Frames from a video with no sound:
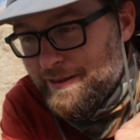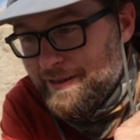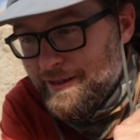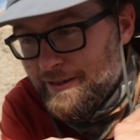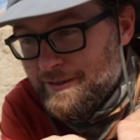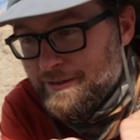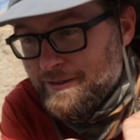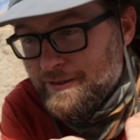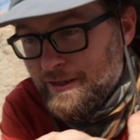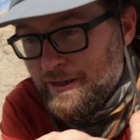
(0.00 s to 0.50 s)
to
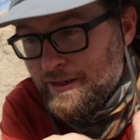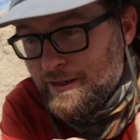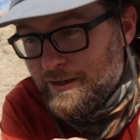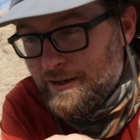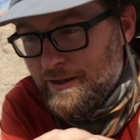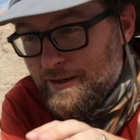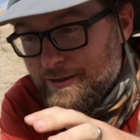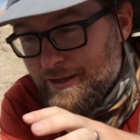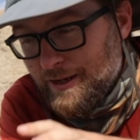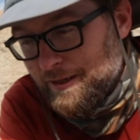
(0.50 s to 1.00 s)
this
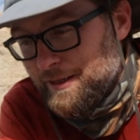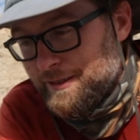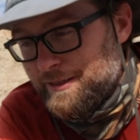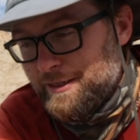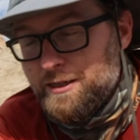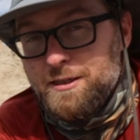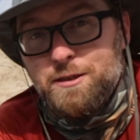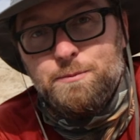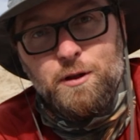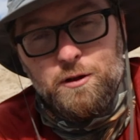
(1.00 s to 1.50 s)
uh,
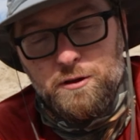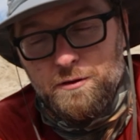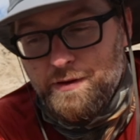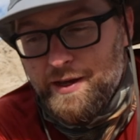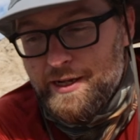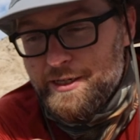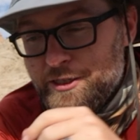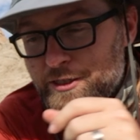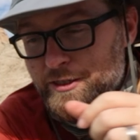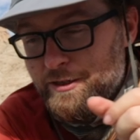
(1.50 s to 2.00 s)
Douglas's Milk
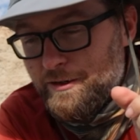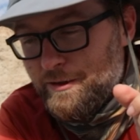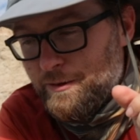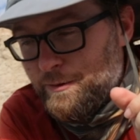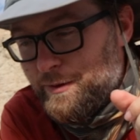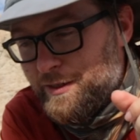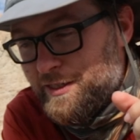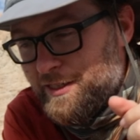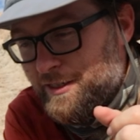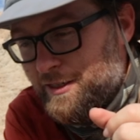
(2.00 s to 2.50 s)
Vetch,
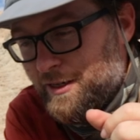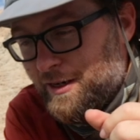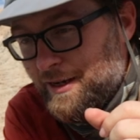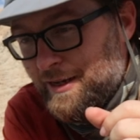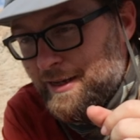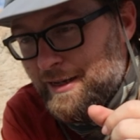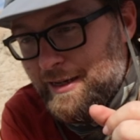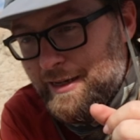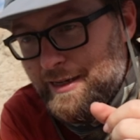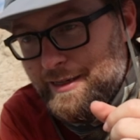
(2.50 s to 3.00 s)
which
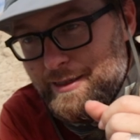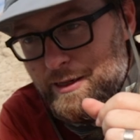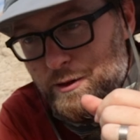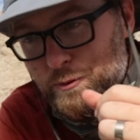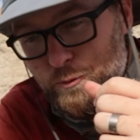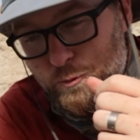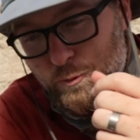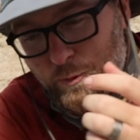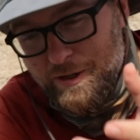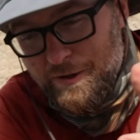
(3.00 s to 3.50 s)
is a
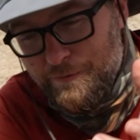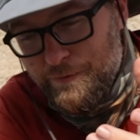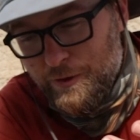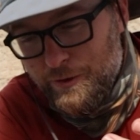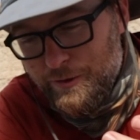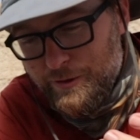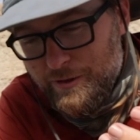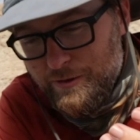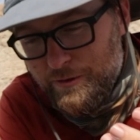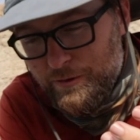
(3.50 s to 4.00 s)

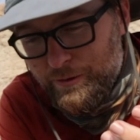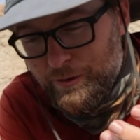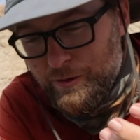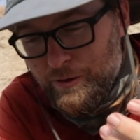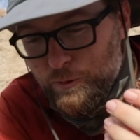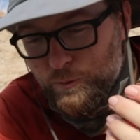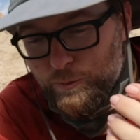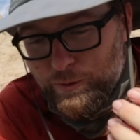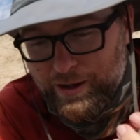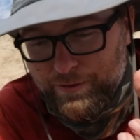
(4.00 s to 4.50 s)
wonderful little
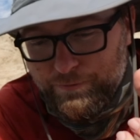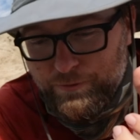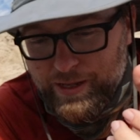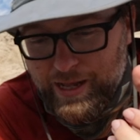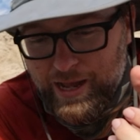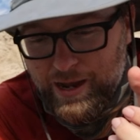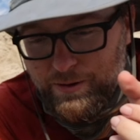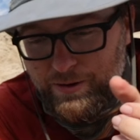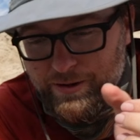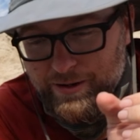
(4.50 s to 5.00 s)

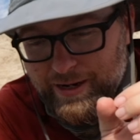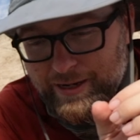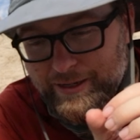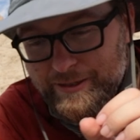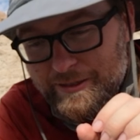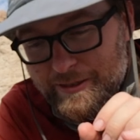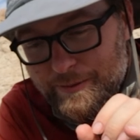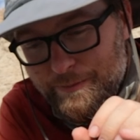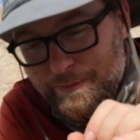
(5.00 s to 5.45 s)
wildflower, has